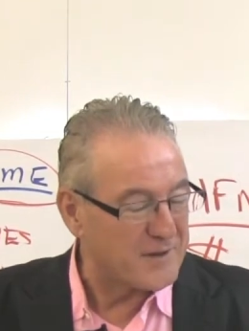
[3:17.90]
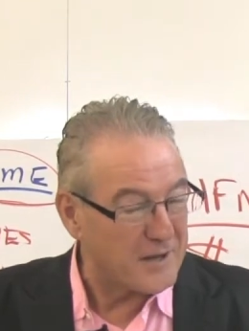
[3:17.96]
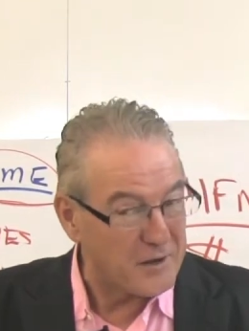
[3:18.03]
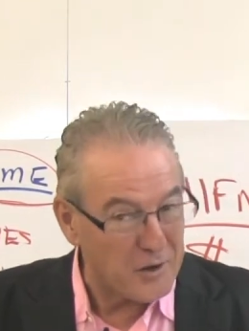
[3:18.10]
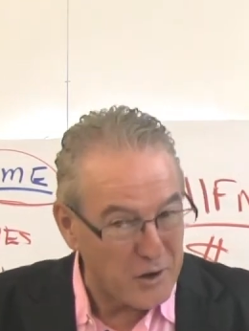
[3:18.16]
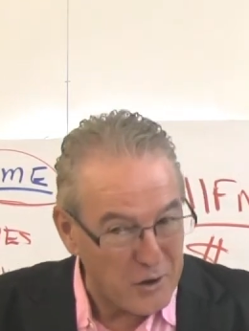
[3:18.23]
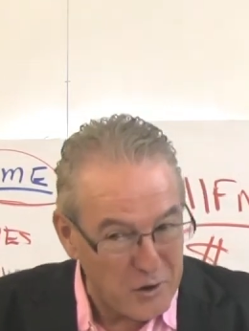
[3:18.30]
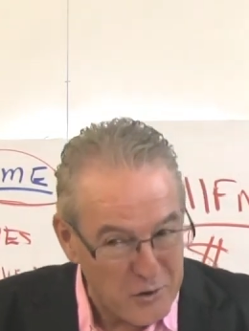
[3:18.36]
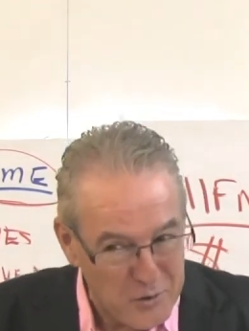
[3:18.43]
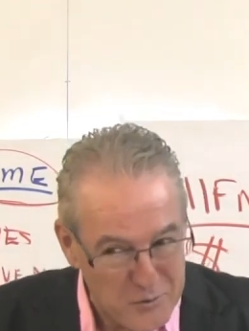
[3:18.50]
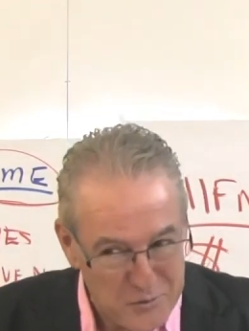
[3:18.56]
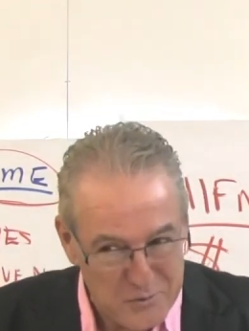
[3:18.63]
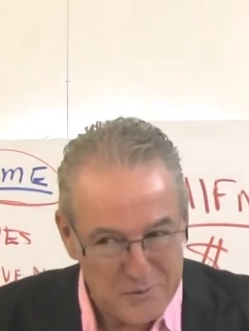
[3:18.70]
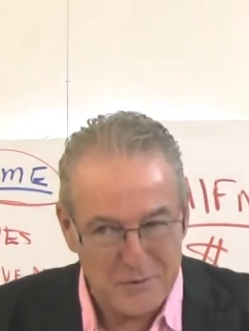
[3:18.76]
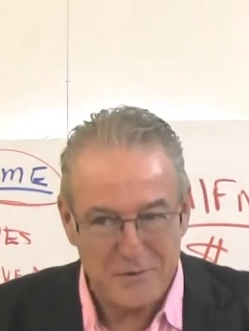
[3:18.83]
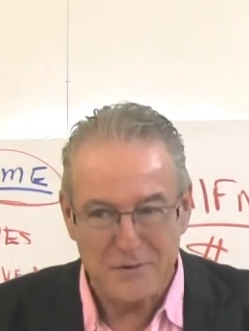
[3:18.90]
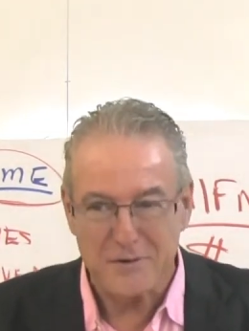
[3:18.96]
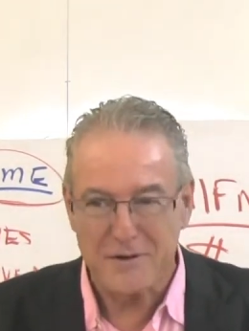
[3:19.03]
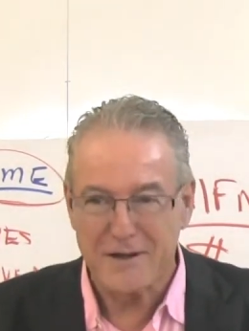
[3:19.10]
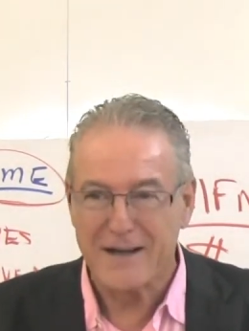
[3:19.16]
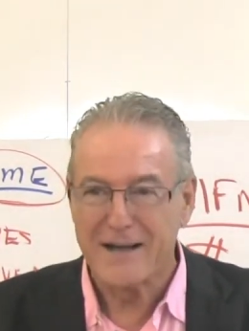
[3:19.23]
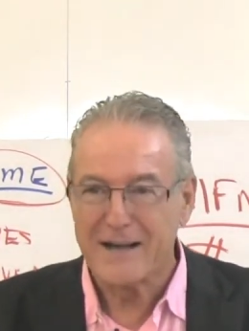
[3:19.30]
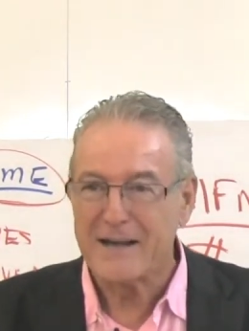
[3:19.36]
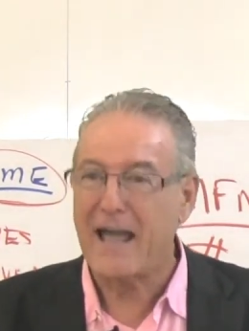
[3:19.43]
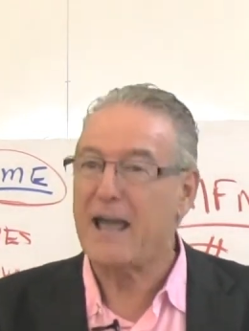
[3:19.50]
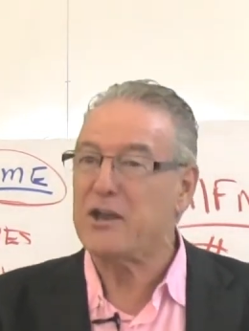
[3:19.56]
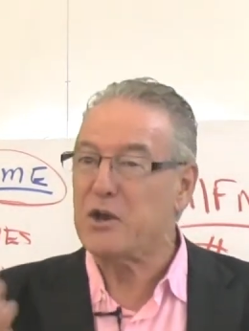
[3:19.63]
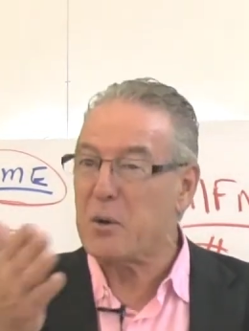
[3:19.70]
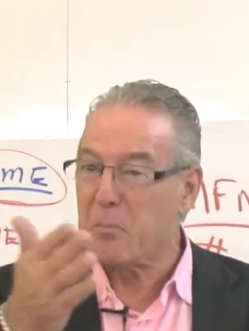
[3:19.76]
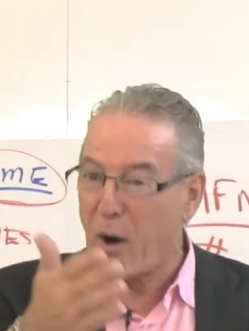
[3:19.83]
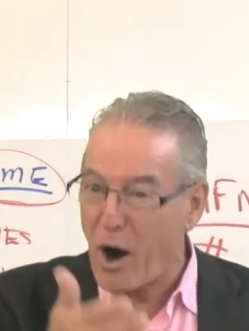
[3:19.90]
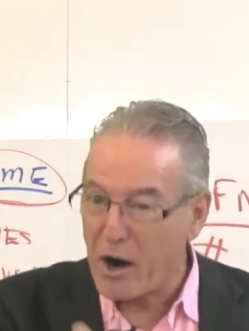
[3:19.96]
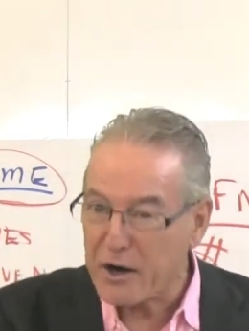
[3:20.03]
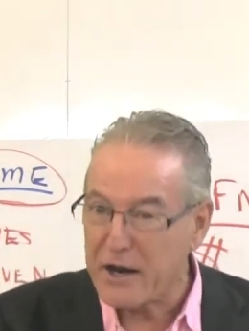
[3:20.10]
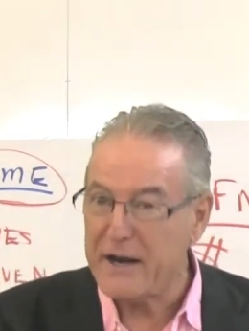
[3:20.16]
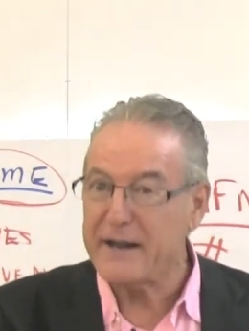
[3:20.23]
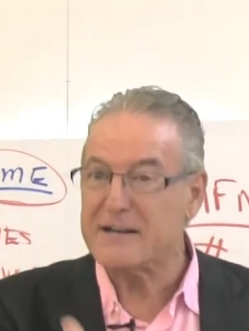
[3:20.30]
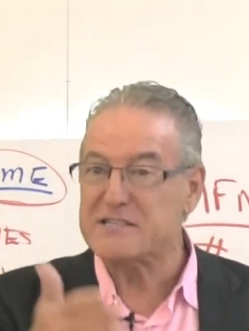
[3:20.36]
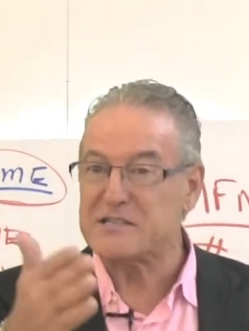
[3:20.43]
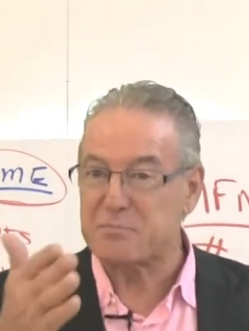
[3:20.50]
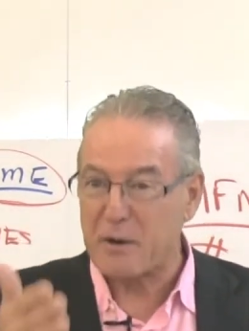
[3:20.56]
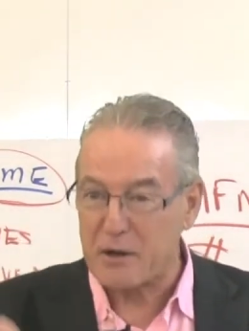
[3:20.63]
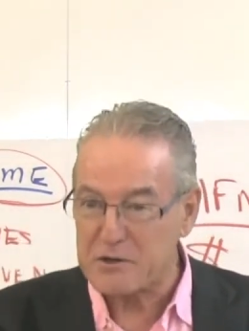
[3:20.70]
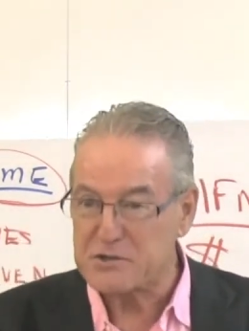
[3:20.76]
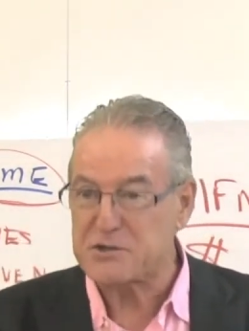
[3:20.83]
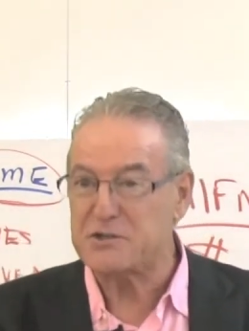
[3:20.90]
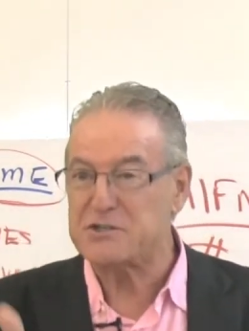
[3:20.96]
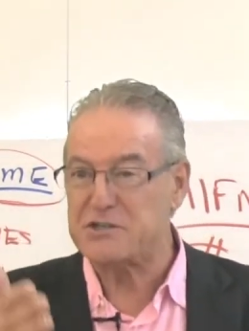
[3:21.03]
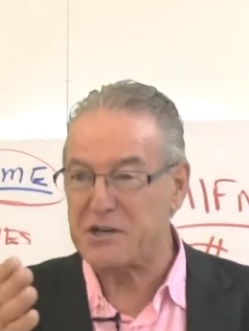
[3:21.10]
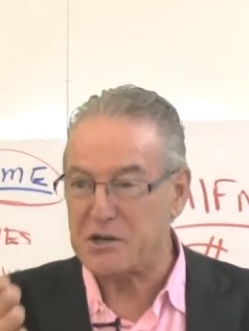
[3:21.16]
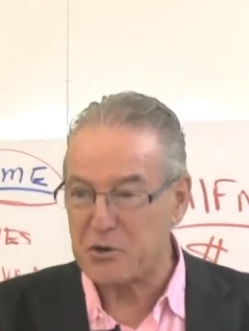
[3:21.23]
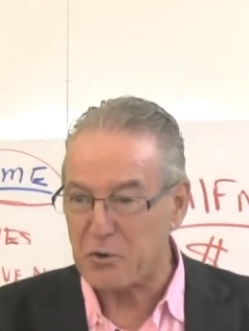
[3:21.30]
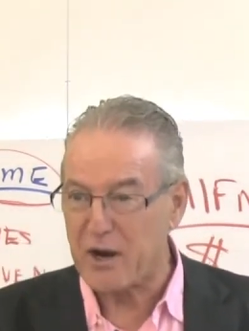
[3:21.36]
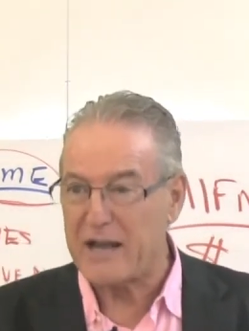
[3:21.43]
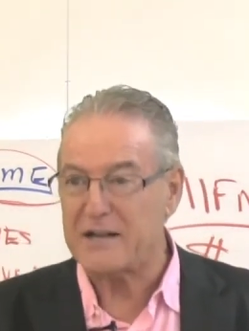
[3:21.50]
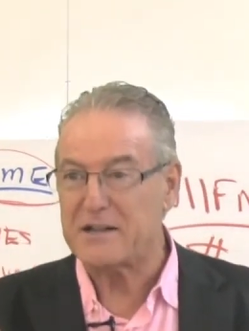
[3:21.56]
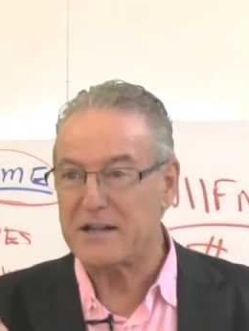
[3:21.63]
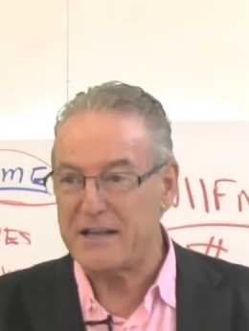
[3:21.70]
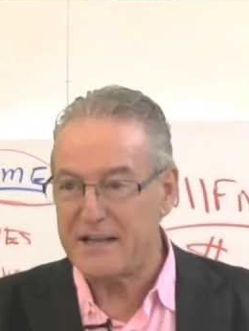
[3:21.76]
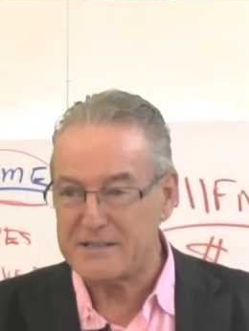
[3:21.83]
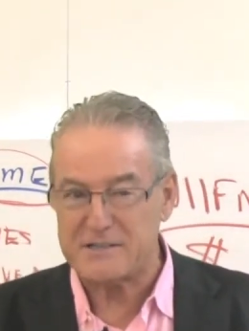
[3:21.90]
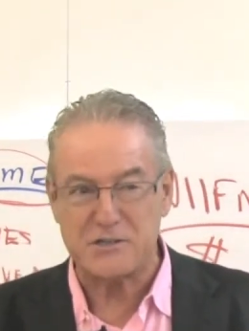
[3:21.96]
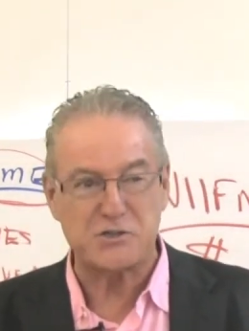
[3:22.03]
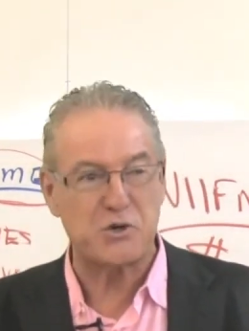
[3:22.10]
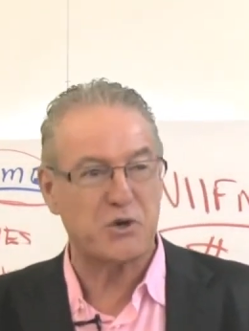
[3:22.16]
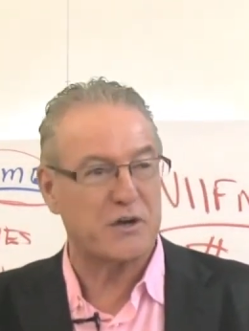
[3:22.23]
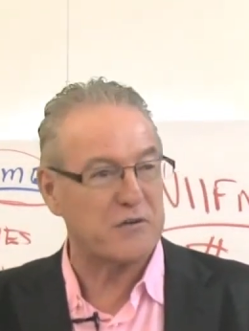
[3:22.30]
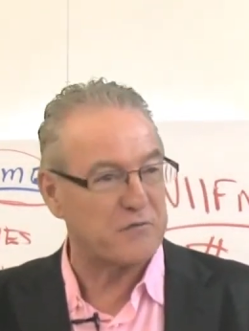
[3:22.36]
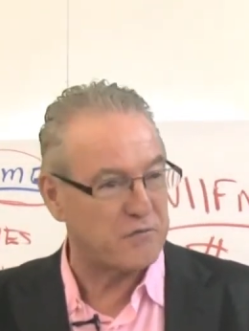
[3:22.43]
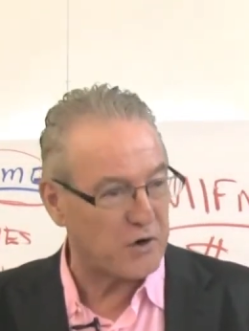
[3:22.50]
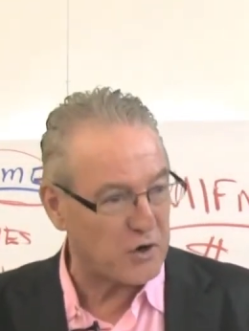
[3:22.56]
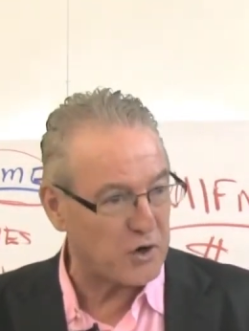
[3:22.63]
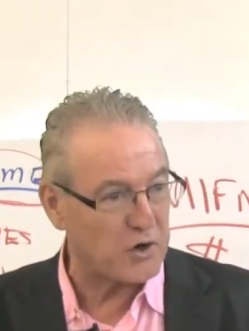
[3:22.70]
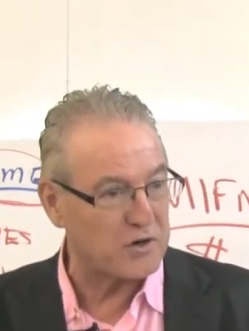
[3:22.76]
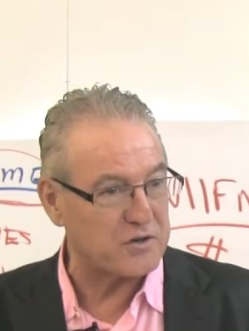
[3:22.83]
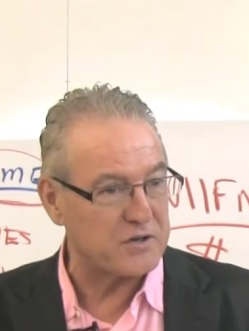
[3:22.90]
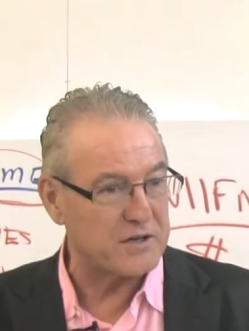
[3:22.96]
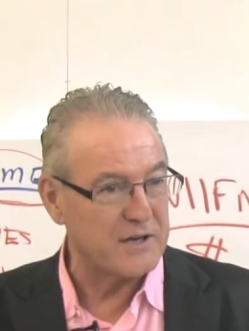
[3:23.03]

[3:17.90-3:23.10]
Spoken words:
Hello? Yeah, your marketing is supposed to generate leads that you convert.